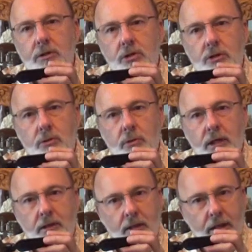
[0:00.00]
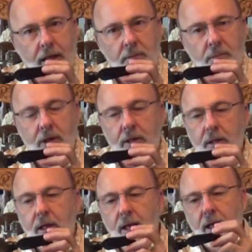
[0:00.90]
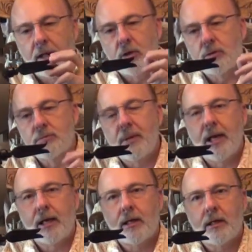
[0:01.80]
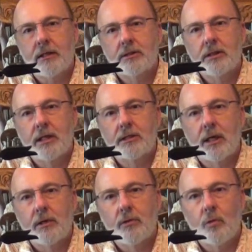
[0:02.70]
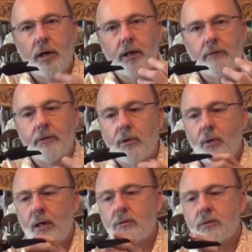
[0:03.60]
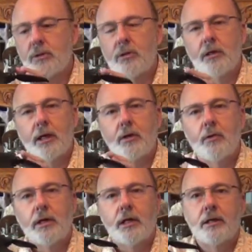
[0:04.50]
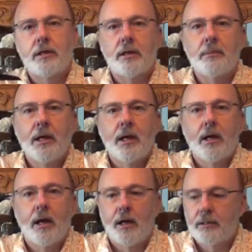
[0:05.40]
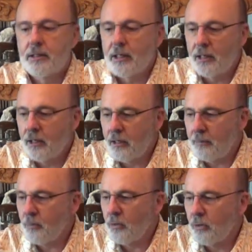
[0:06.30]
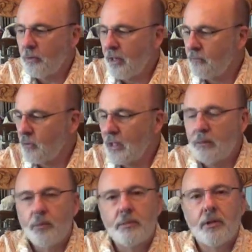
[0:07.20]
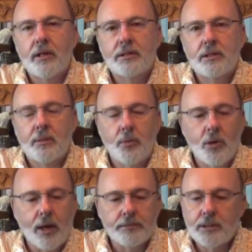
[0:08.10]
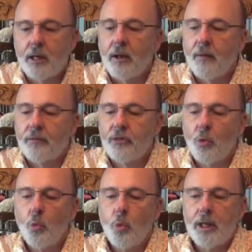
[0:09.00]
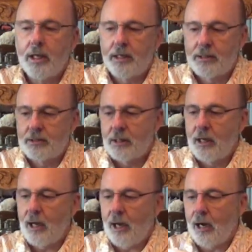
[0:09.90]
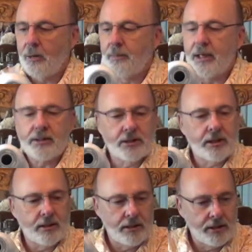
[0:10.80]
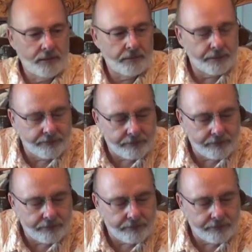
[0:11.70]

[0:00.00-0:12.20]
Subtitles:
once you hit the land button, it goes back, stays out of the way of the ground, so you're not going to end up dinging it up or having to keep replacing the props. The wings are basically